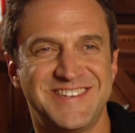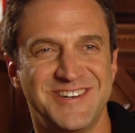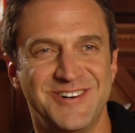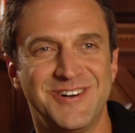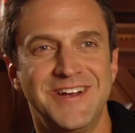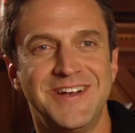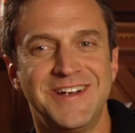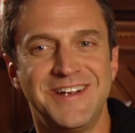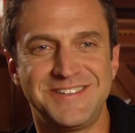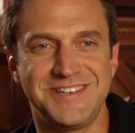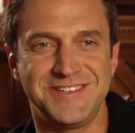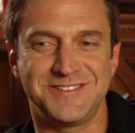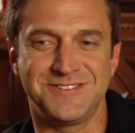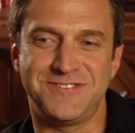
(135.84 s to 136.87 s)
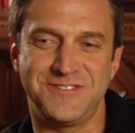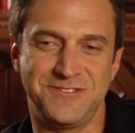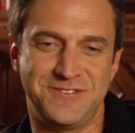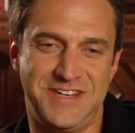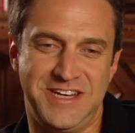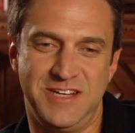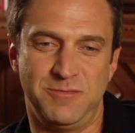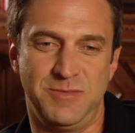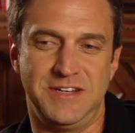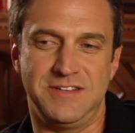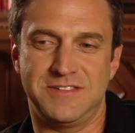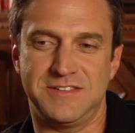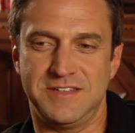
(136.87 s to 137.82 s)
So season 15
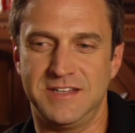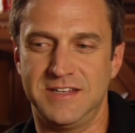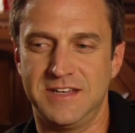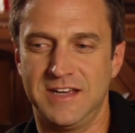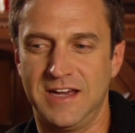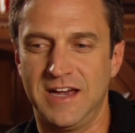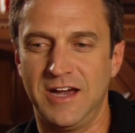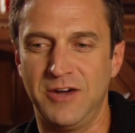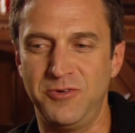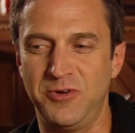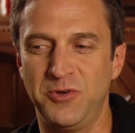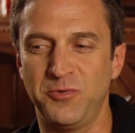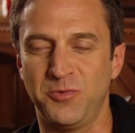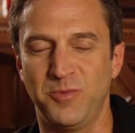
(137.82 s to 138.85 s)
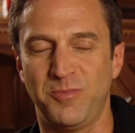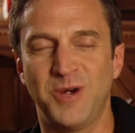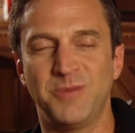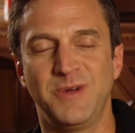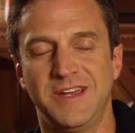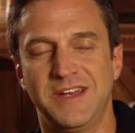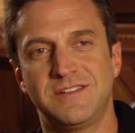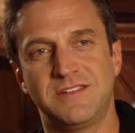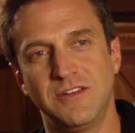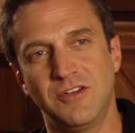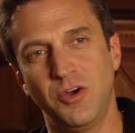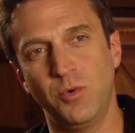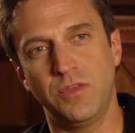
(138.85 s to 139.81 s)
means that uh, who knows where Barba gets
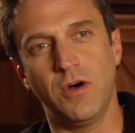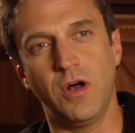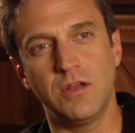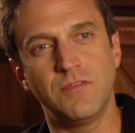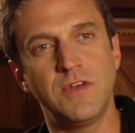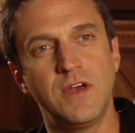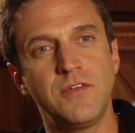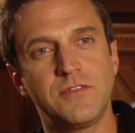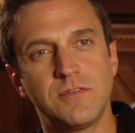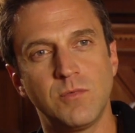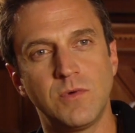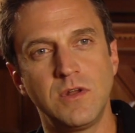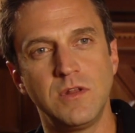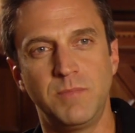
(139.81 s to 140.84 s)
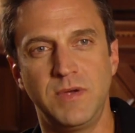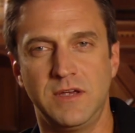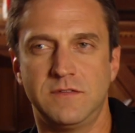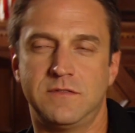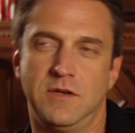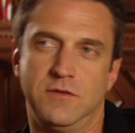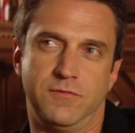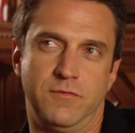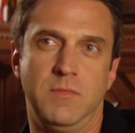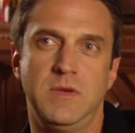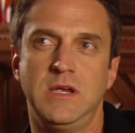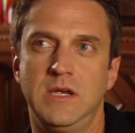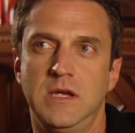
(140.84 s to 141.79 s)
to go with all of this. One of the biggest things for
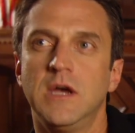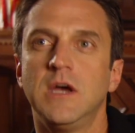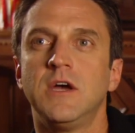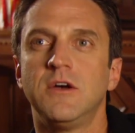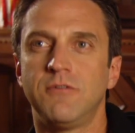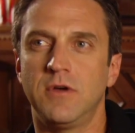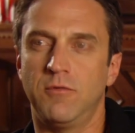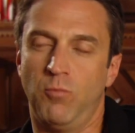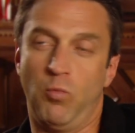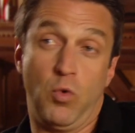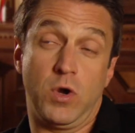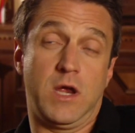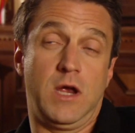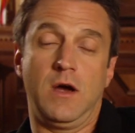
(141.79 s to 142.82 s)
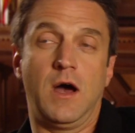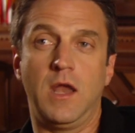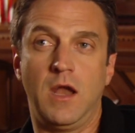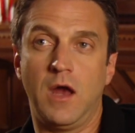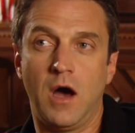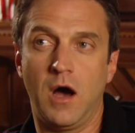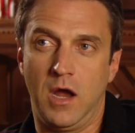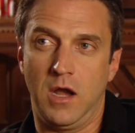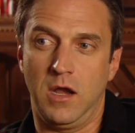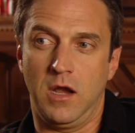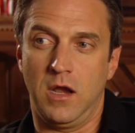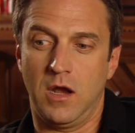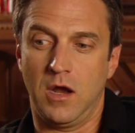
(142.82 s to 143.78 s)
me, working on
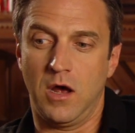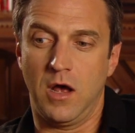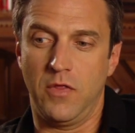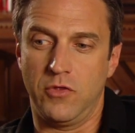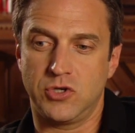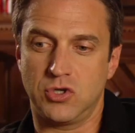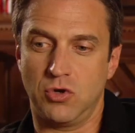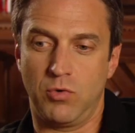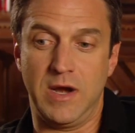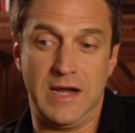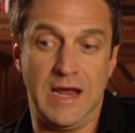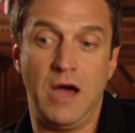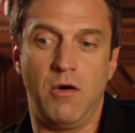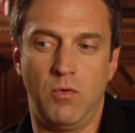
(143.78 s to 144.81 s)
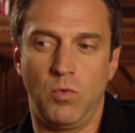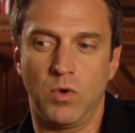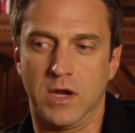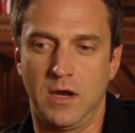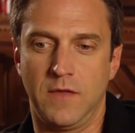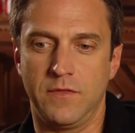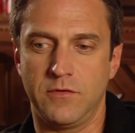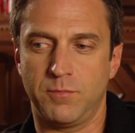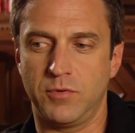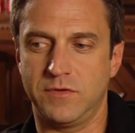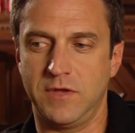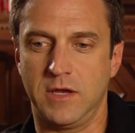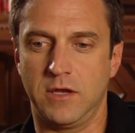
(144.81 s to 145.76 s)
on on the show right now and working on this
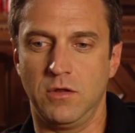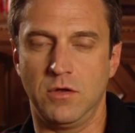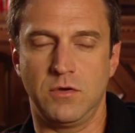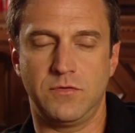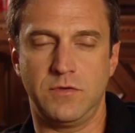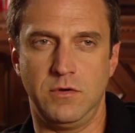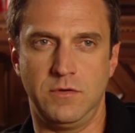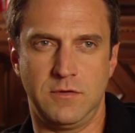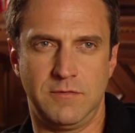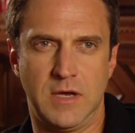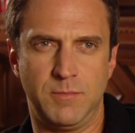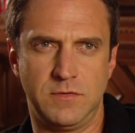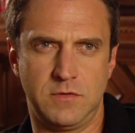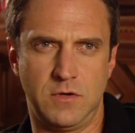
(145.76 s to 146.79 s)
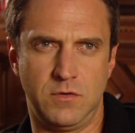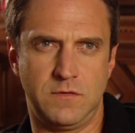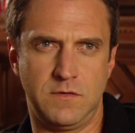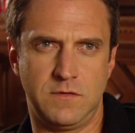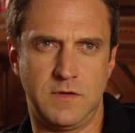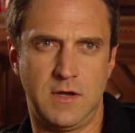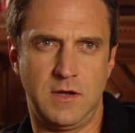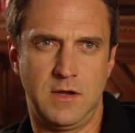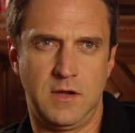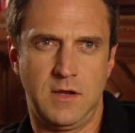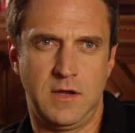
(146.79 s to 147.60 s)
particular series of episodes, is that